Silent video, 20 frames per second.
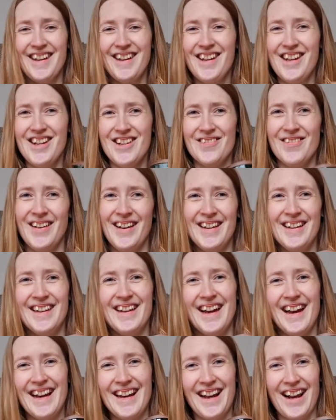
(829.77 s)
cumin
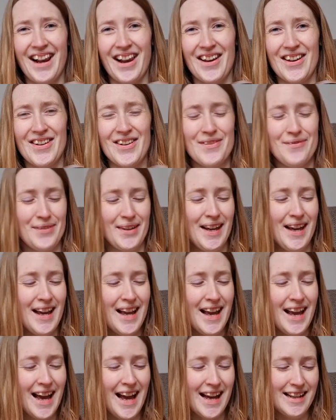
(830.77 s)
and clove.
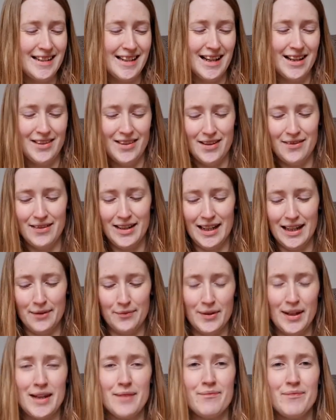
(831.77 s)
And yeah, they're really
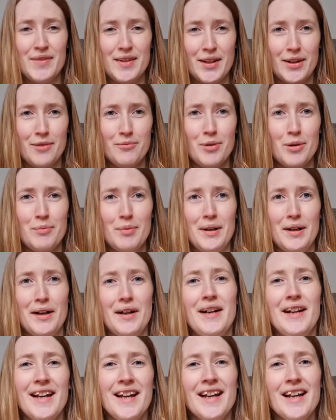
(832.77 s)
lovely. So I'll pop
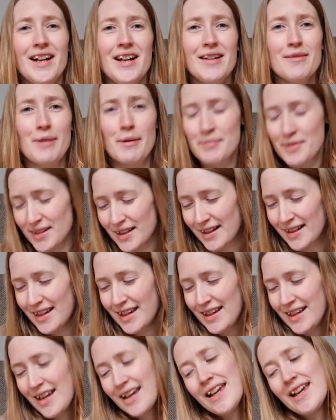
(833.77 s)
her website
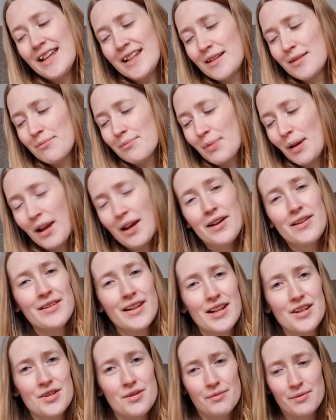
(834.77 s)
in below
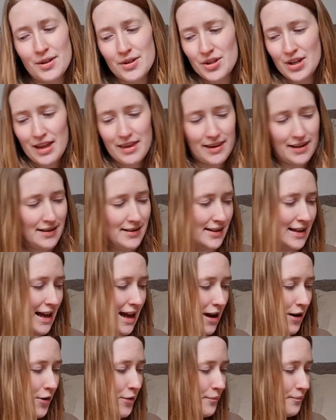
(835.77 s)
in case you want to check those
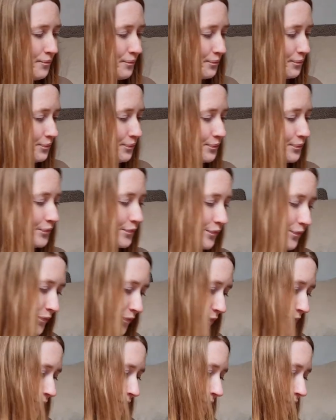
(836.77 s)
out.
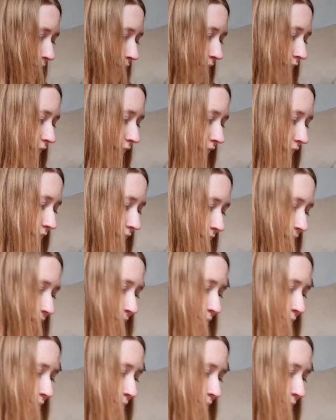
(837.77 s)
And then